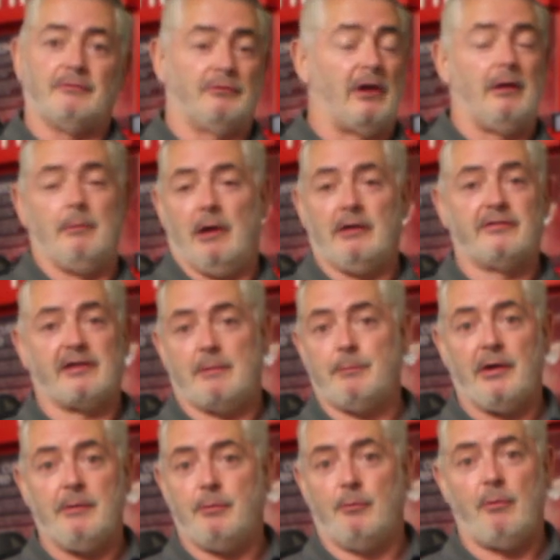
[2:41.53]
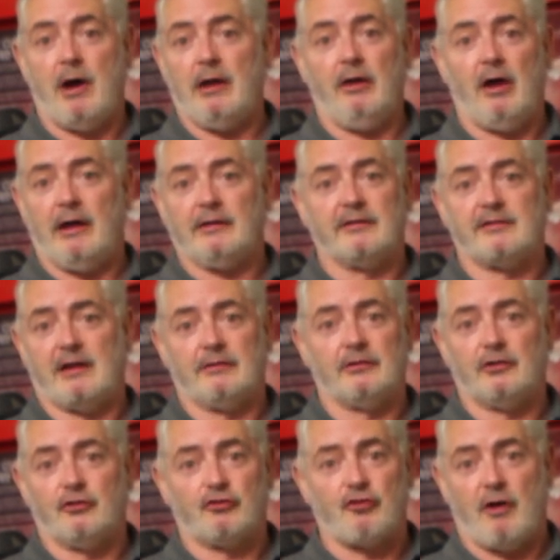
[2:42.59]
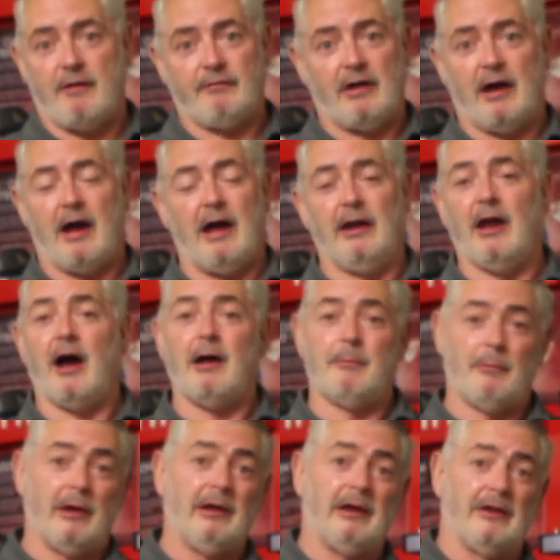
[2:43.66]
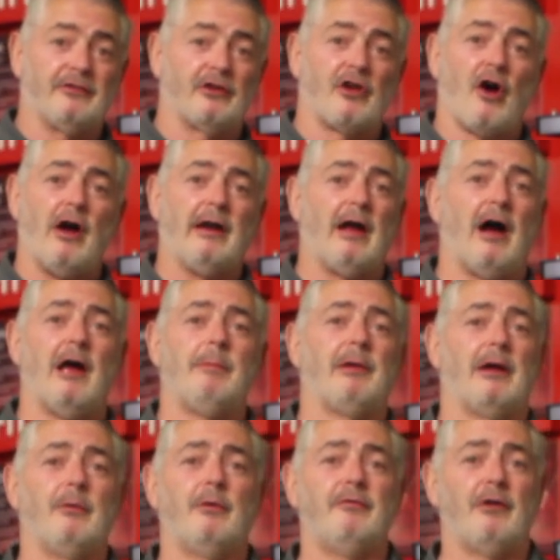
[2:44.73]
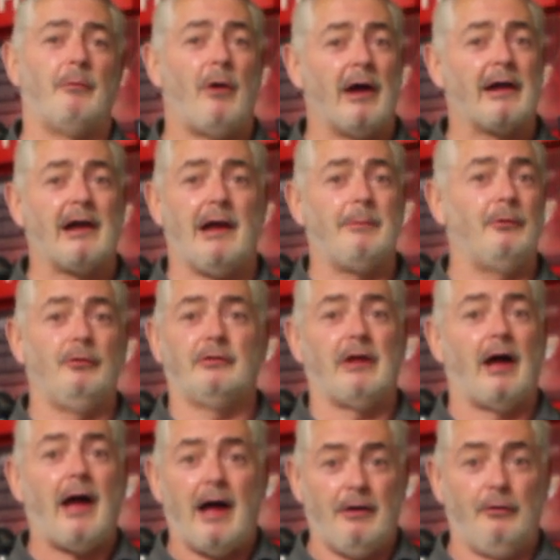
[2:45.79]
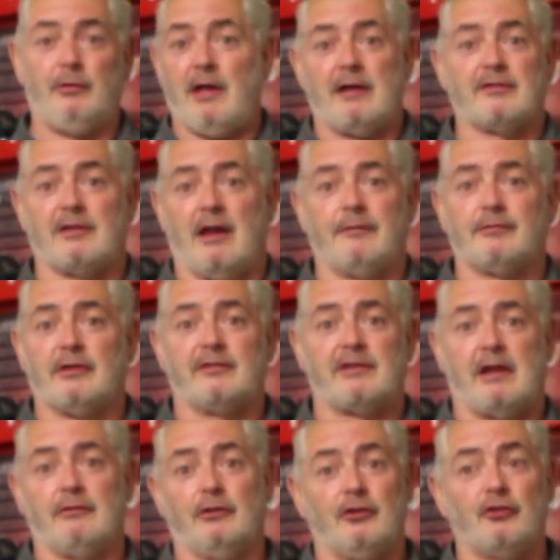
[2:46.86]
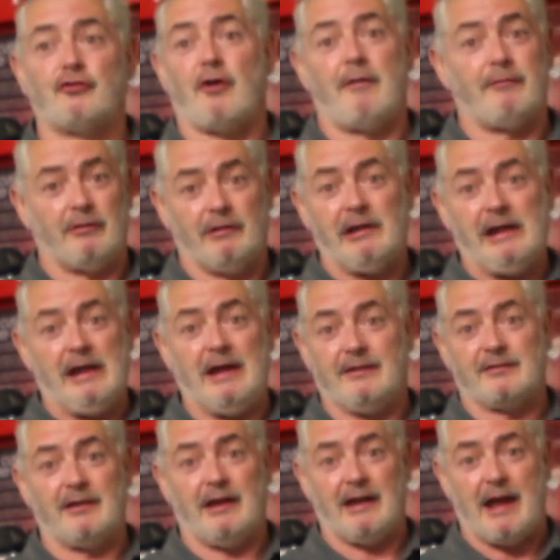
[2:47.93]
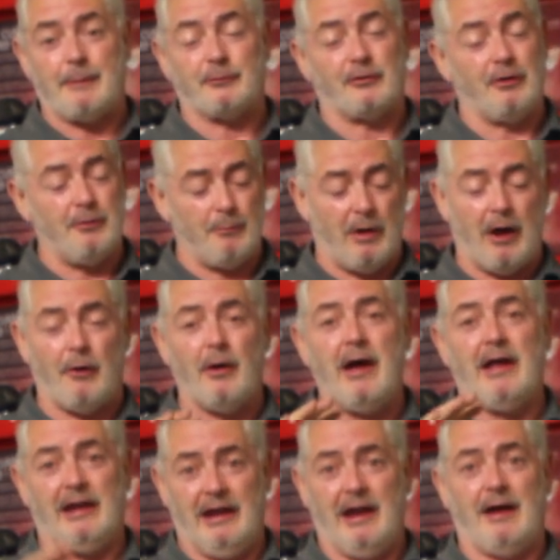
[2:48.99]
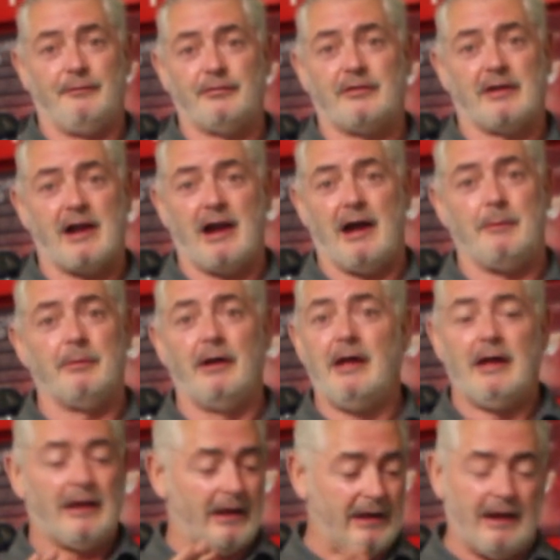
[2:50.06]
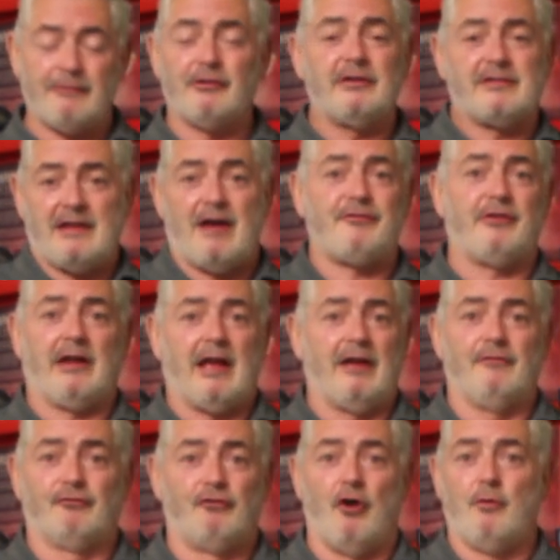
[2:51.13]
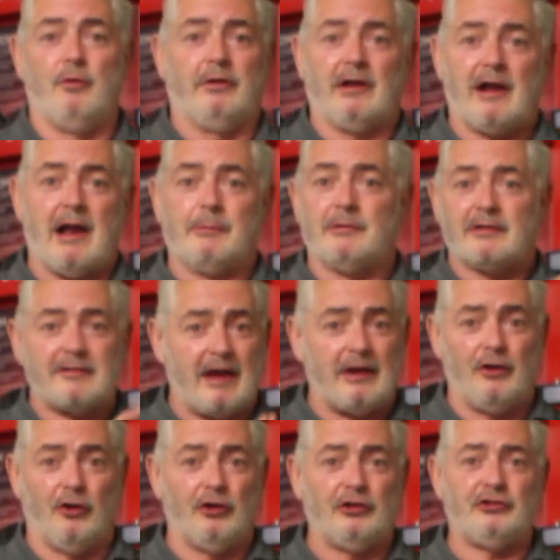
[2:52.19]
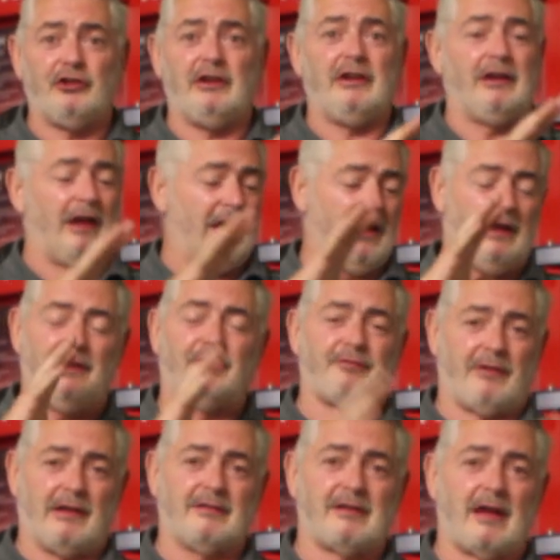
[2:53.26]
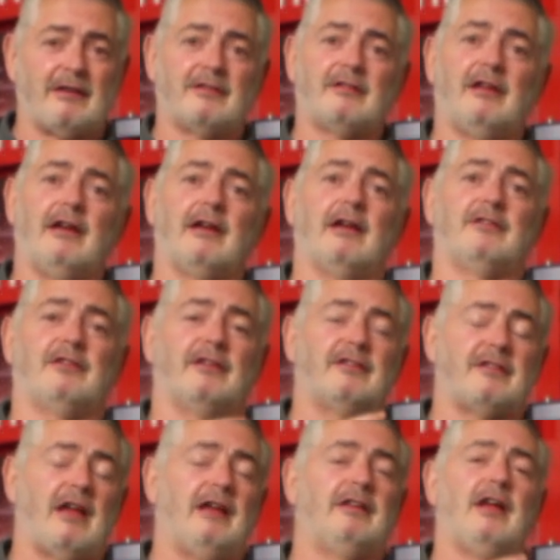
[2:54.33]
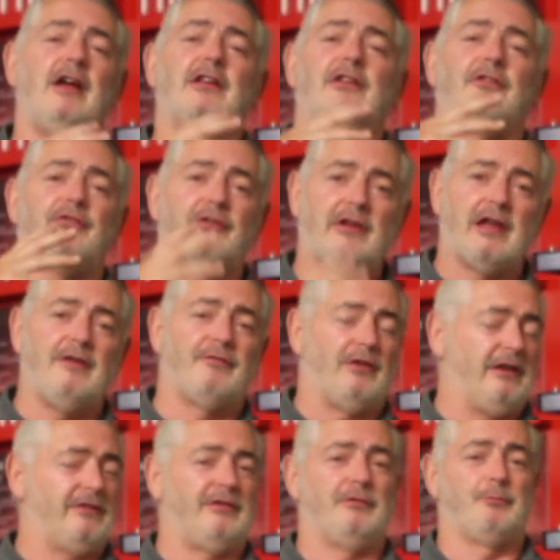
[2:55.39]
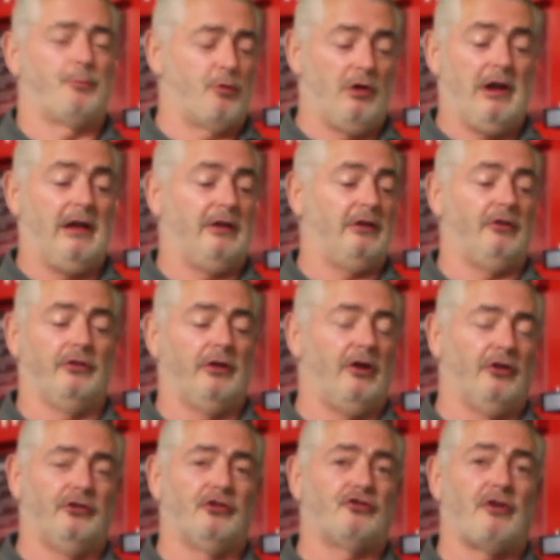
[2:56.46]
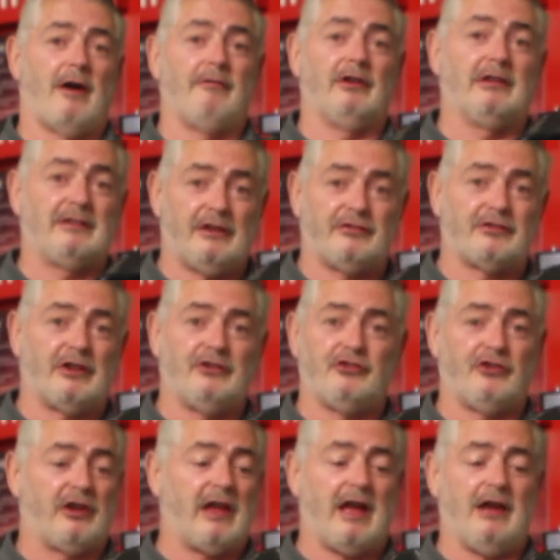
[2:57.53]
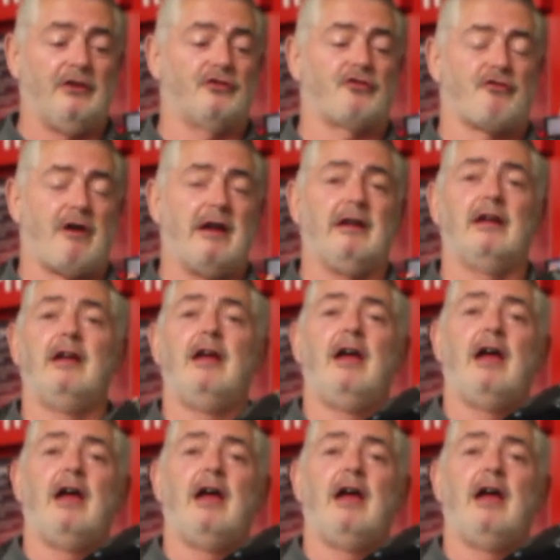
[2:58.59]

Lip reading: And some people might like the sound of the driver, and I mean, there's a guy that I play with at my club who does love the sound of the driver, and he hits it an absolute mile, loves the club. There is nothing wrong with the club. The technology is fantastic. As I said, the forgiveness is brilliant on the driver. The distance you get is great.